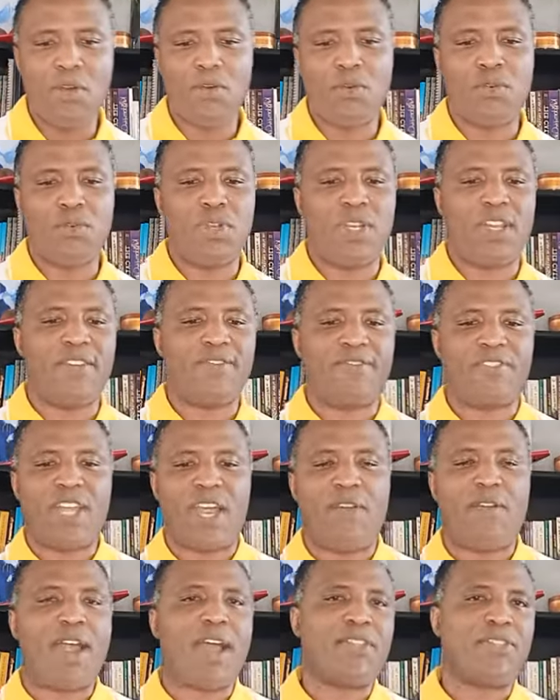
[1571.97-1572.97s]
who lived
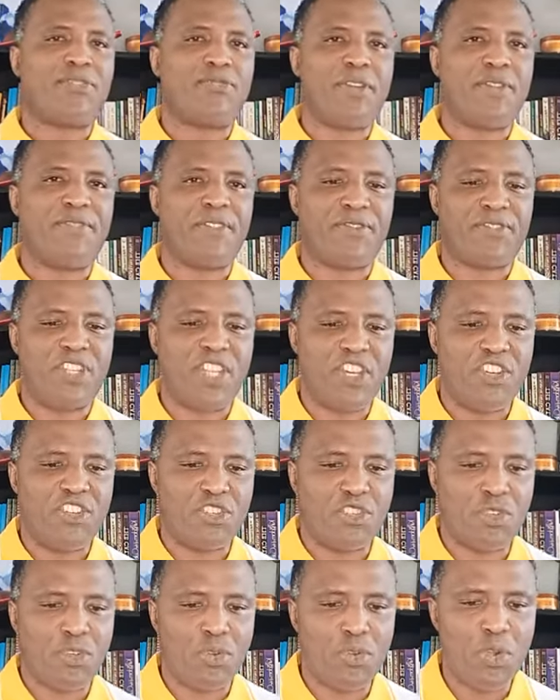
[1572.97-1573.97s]
around 315
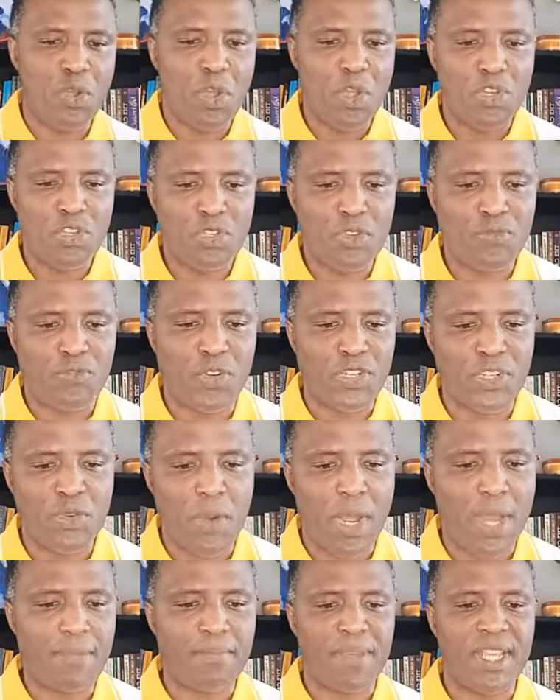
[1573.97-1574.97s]
to
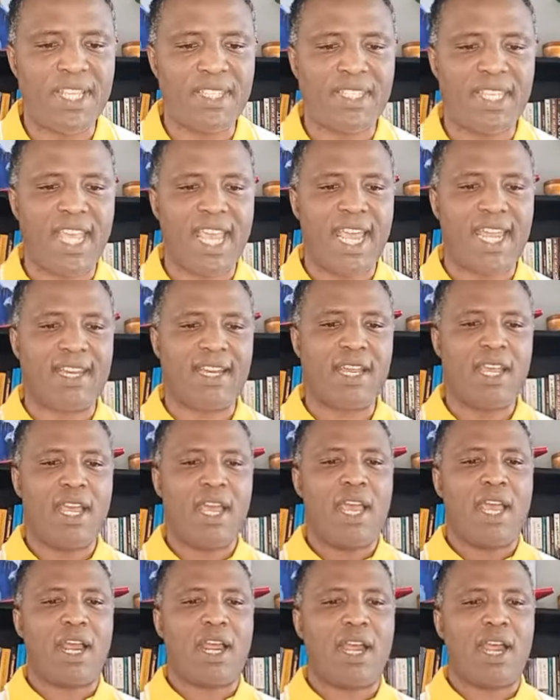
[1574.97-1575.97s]
241 BC and
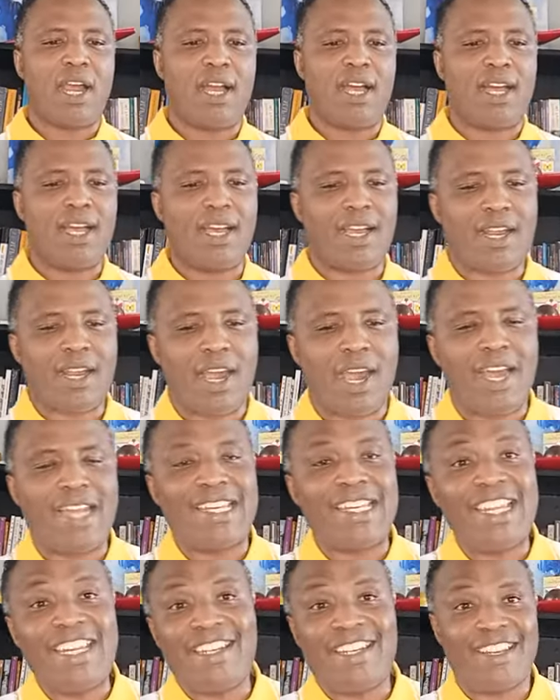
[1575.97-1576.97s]
uh,
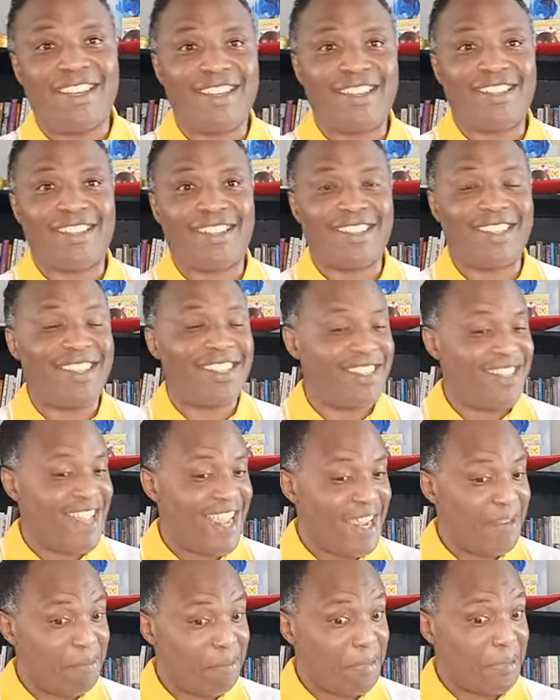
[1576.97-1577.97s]
Carneades, these
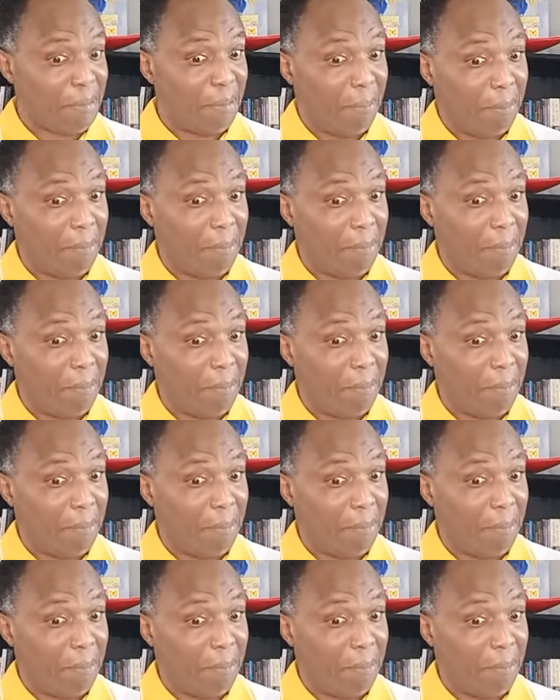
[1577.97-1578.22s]
names,